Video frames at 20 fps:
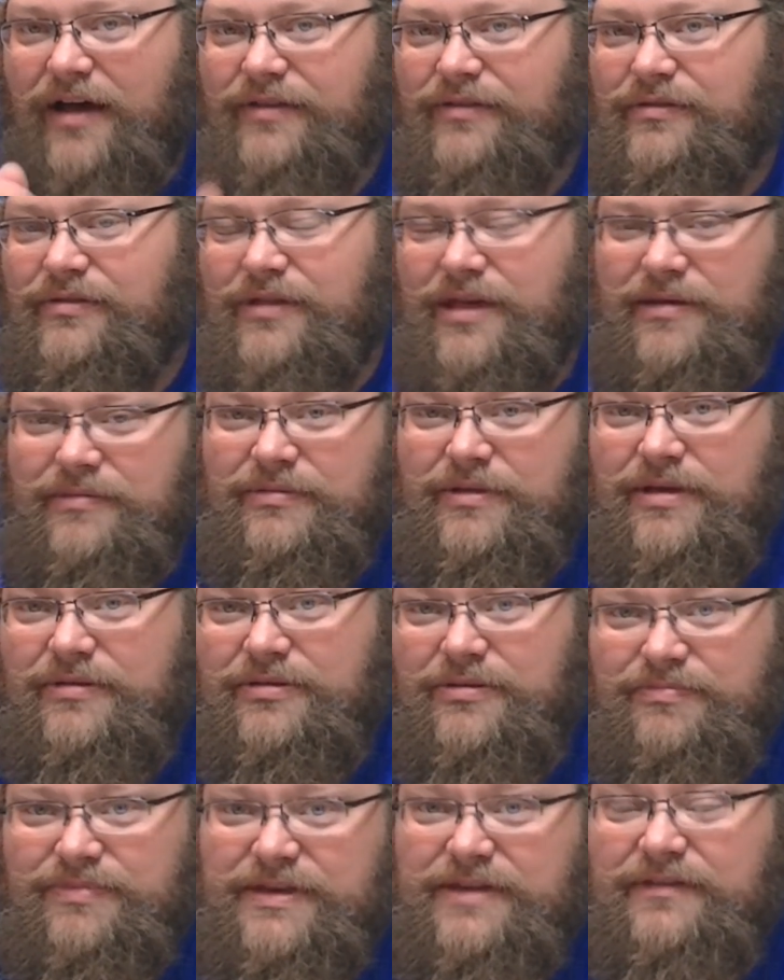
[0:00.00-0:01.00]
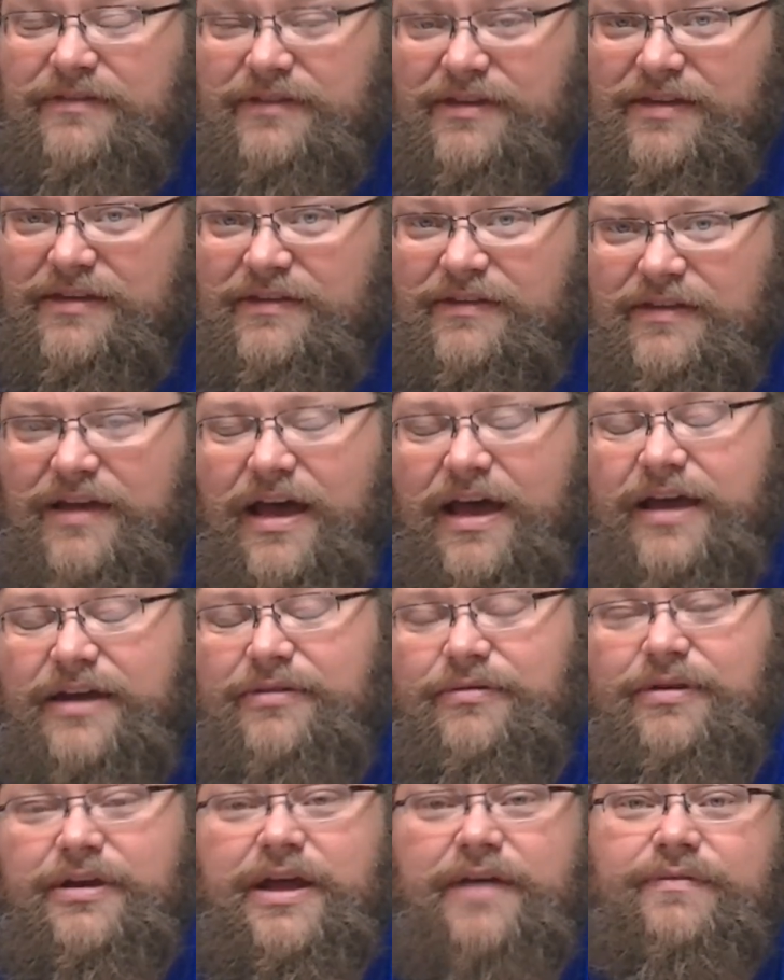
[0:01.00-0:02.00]
on the BC
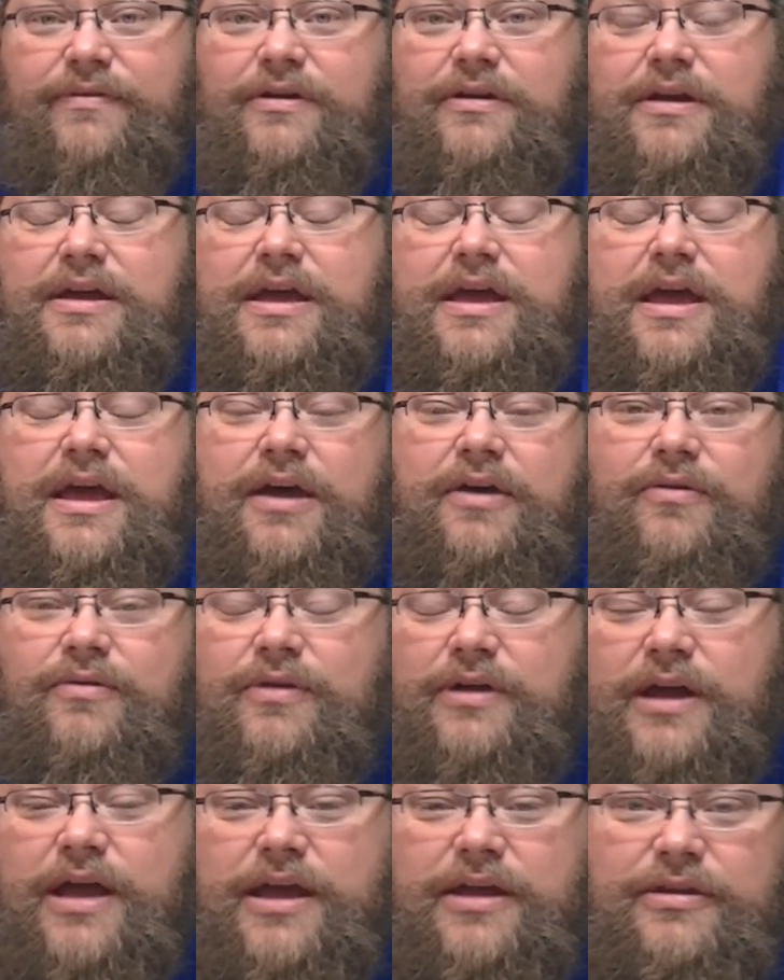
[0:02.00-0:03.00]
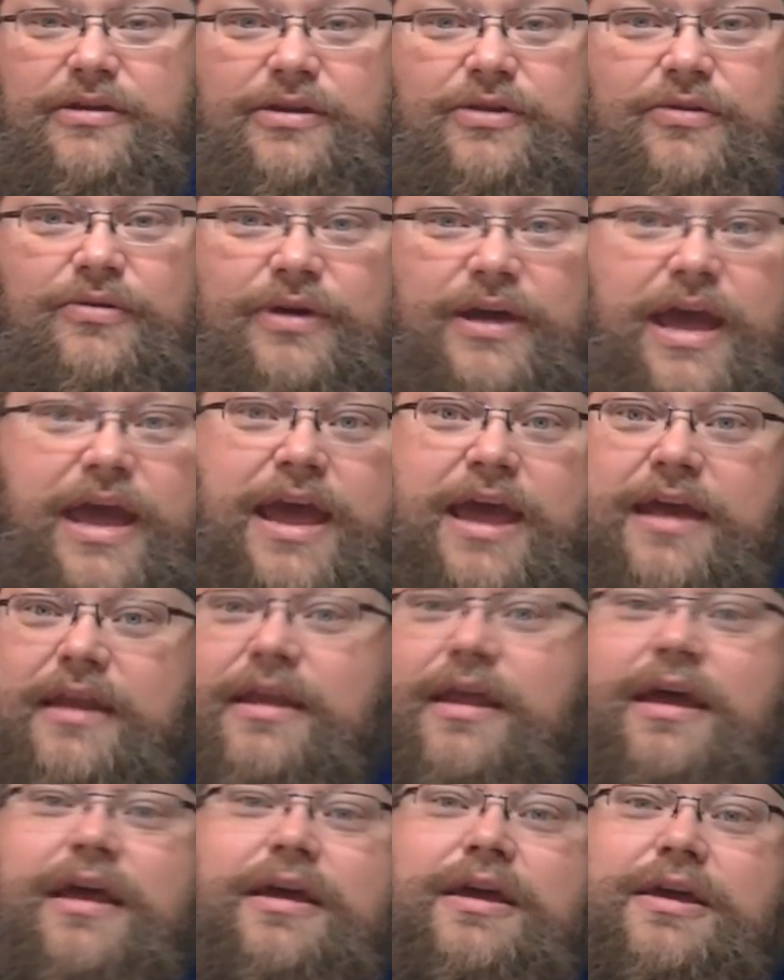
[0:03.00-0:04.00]
side or whatever,
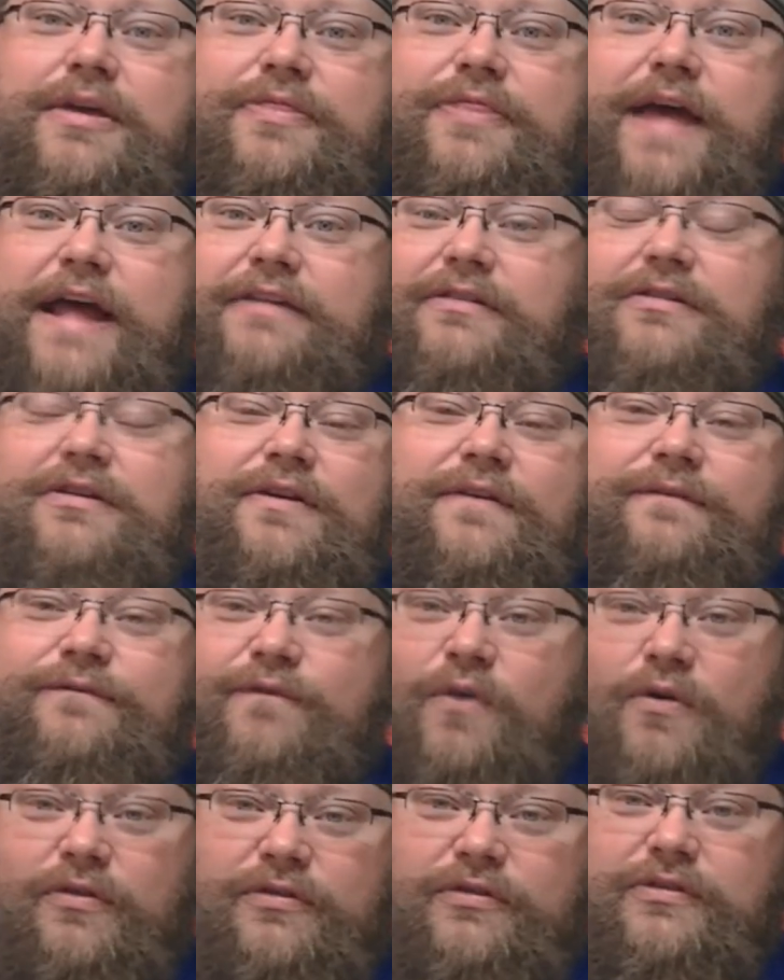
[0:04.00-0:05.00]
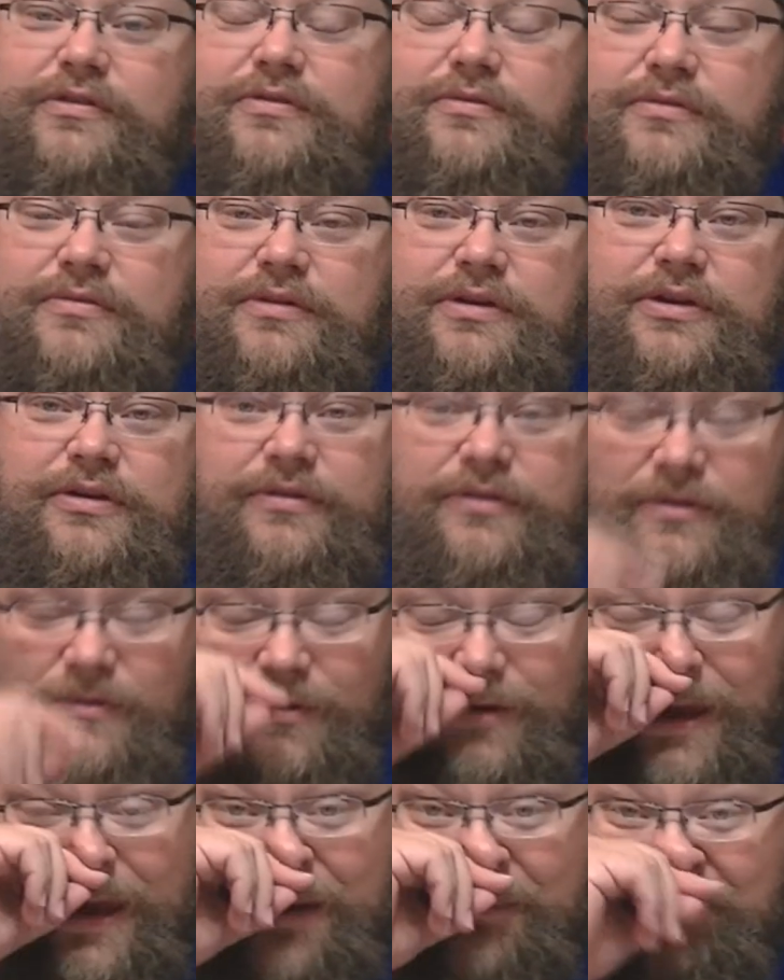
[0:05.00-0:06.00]
and that's going to force you,
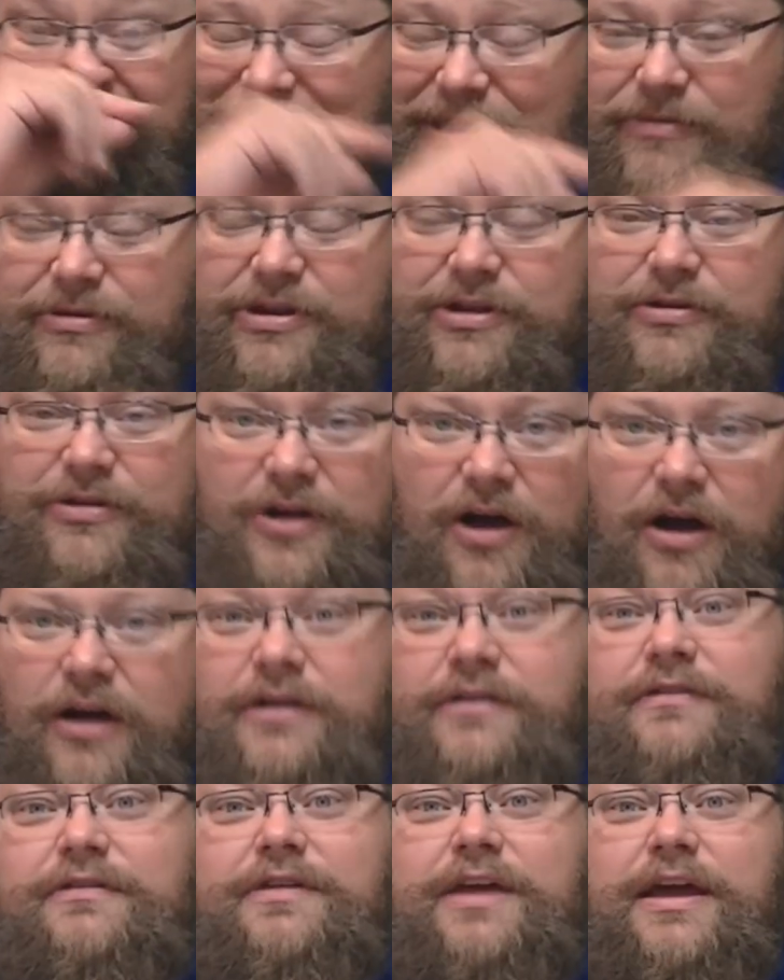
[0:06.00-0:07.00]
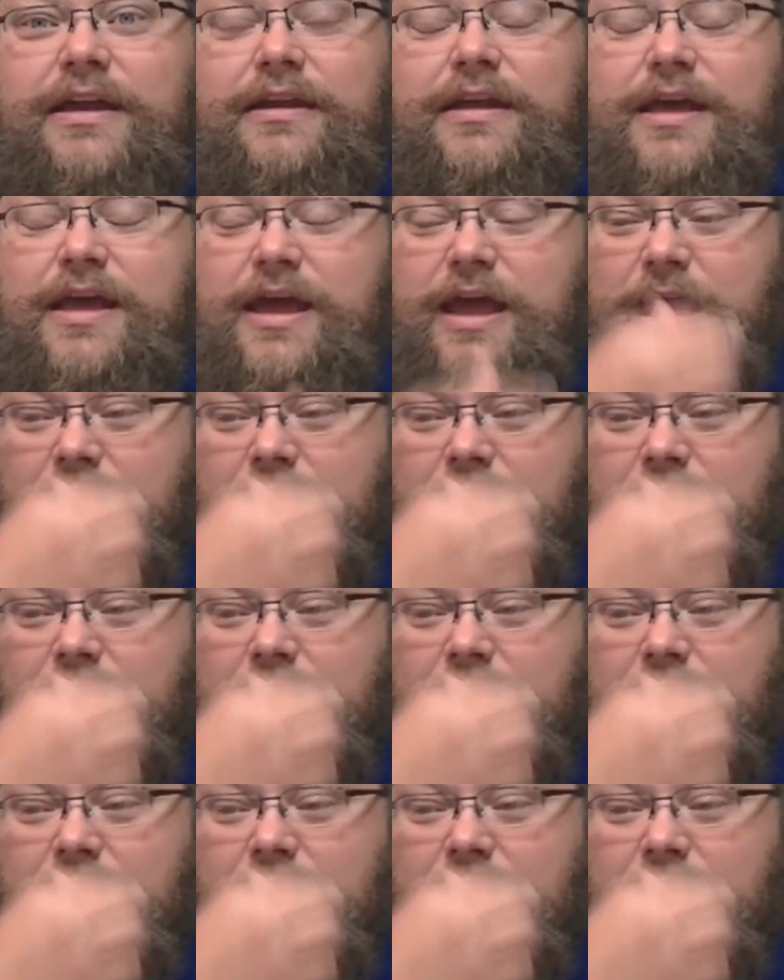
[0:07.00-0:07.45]
you can't play one of your cards then.